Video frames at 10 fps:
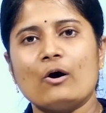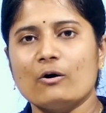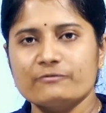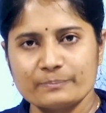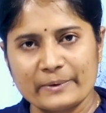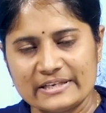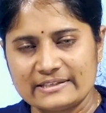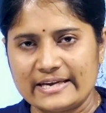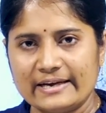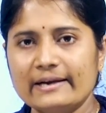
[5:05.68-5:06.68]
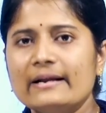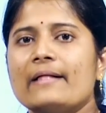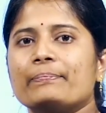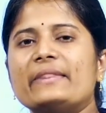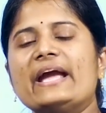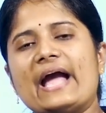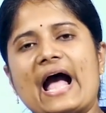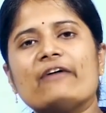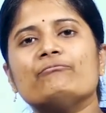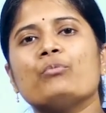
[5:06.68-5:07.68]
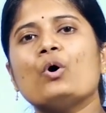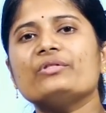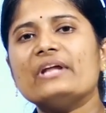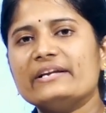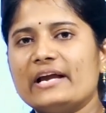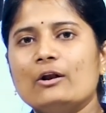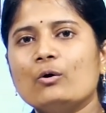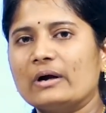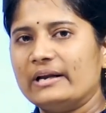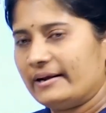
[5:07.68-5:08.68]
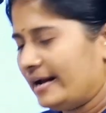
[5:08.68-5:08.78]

the offsprings here, they have both the yellow color